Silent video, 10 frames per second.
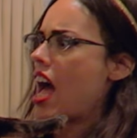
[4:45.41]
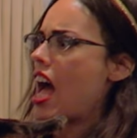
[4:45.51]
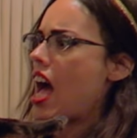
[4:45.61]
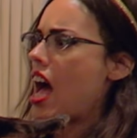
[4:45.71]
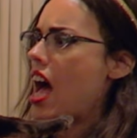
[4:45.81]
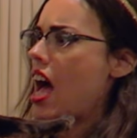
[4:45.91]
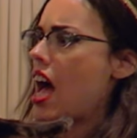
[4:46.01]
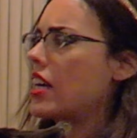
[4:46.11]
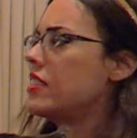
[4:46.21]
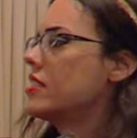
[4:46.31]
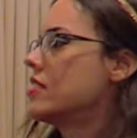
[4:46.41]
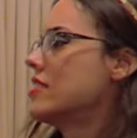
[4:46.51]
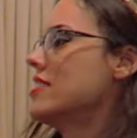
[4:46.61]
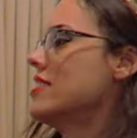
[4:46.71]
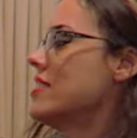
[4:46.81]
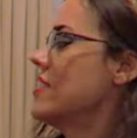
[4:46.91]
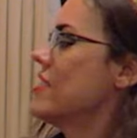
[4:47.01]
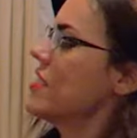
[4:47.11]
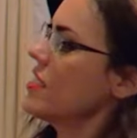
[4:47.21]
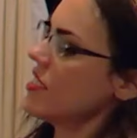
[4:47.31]

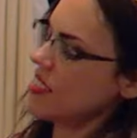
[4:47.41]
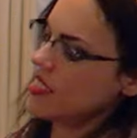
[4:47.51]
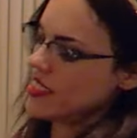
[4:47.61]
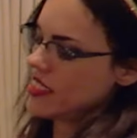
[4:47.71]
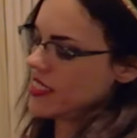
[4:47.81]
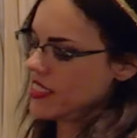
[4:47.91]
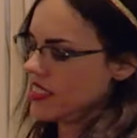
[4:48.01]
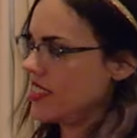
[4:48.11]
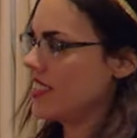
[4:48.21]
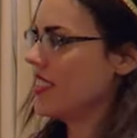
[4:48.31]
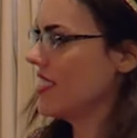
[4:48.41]
(silent)